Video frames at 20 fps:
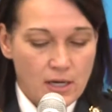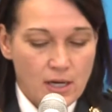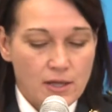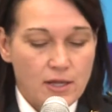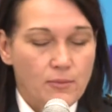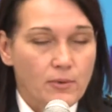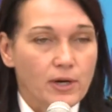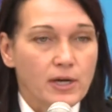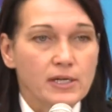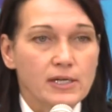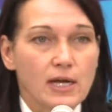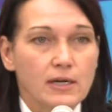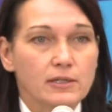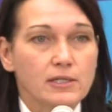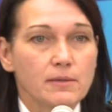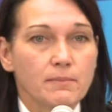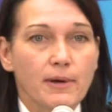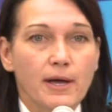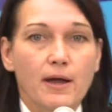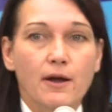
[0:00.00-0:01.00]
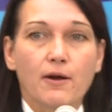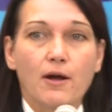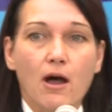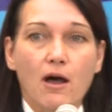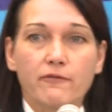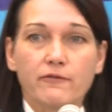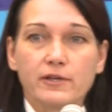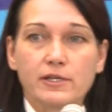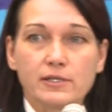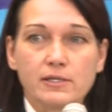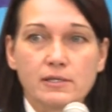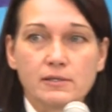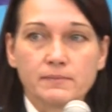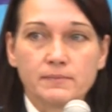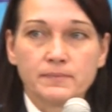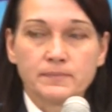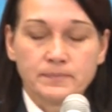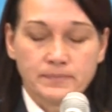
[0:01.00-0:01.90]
that were conducted by our office.